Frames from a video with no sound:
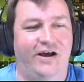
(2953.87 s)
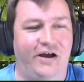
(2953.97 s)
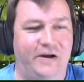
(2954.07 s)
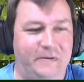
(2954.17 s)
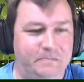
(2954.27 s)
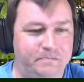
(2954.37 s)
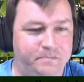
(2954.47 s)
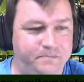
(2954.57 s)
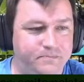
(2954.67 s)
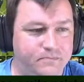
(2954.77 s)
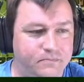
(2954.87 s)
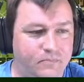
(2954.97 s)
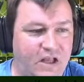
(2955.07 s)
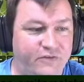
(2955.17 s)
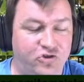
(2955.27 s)

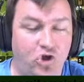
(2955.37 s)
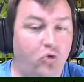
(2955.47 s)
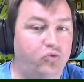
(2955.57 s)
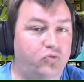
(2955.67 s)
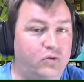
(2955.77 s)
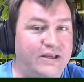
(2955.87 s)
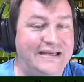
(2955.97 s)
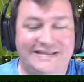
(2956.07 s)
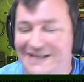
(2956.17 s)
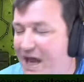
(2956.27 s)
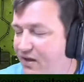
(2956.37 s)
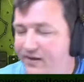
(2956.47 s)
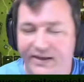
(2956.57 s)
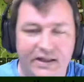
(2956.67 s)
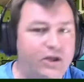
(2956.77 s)
There's no
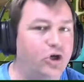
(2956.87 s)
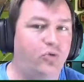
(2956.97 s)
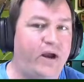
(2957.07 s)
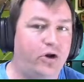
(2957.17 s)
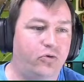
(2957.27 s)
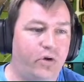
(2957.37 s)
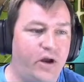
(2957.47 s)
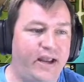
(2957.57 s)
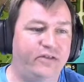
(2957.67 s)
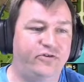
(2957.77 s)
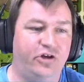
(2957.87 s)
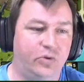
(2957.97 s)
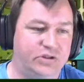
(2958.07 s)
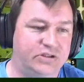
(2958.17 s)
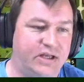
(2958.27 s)
exactly clear right or wrong answer here,
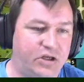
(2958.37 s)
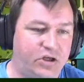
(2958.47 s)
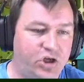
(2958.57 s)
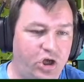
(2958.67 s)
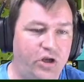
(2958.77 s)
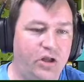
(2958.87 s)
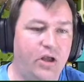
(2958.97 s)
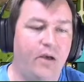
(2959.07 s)
which is kind of good.